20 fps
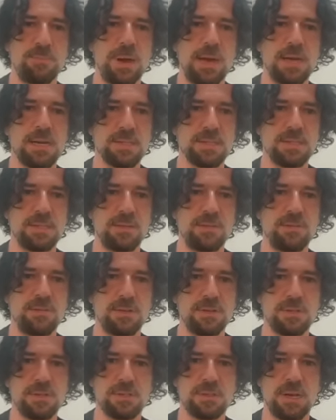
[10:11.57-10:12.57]
parse the
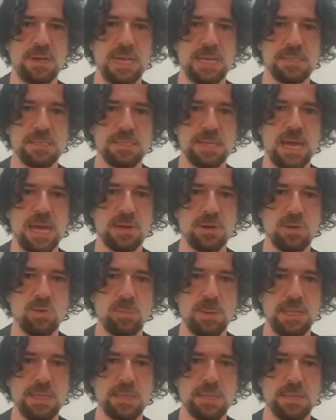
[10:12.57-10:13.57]
first last
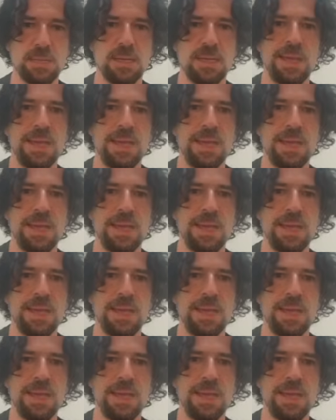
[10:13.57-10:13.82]
argument